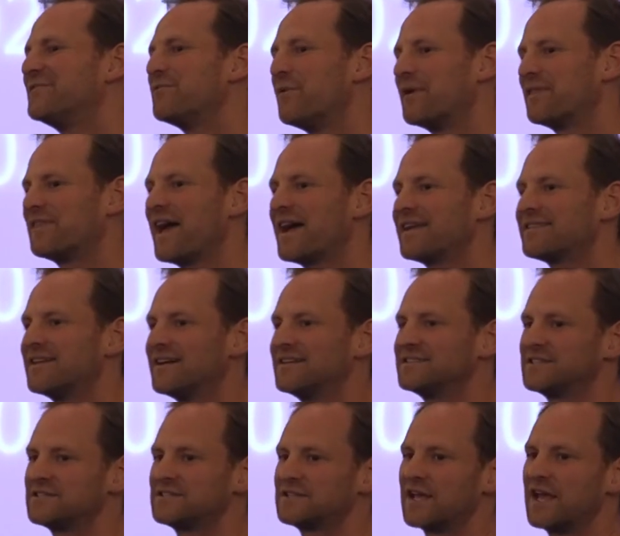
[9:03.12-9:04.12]
what that
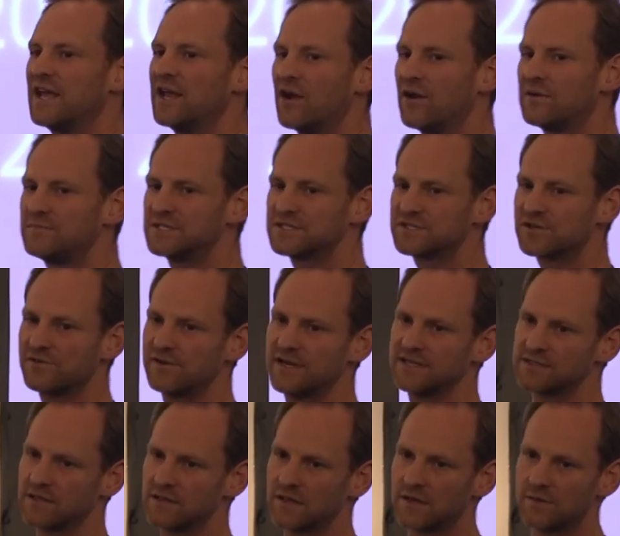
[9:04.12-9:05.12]
does is it almost
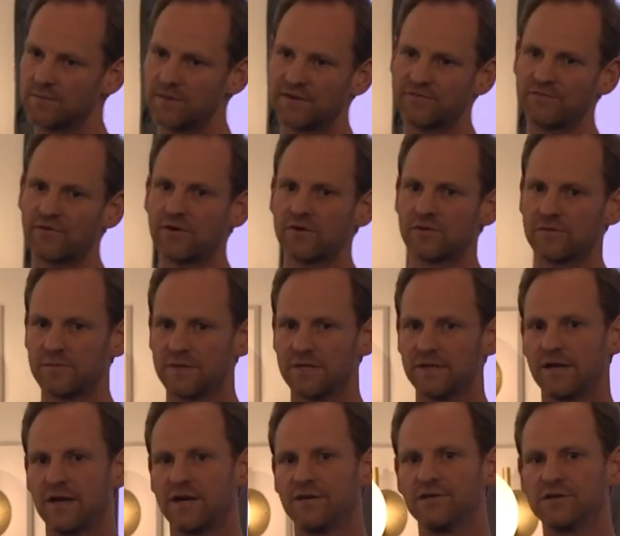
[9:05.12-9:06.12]
creates a little bit of
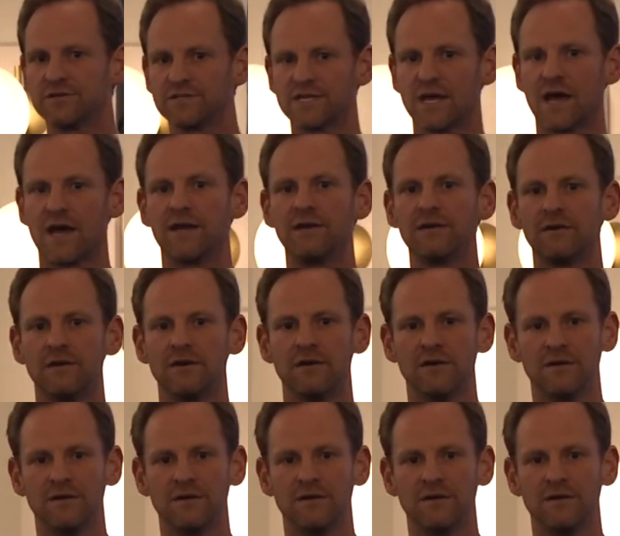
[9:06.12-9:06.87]
vulnerability on your side